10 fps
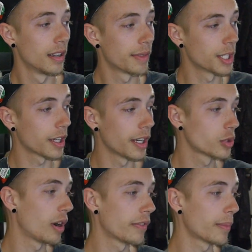The
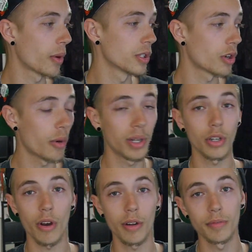12 or more draw 1
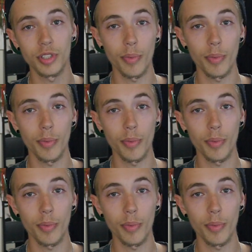card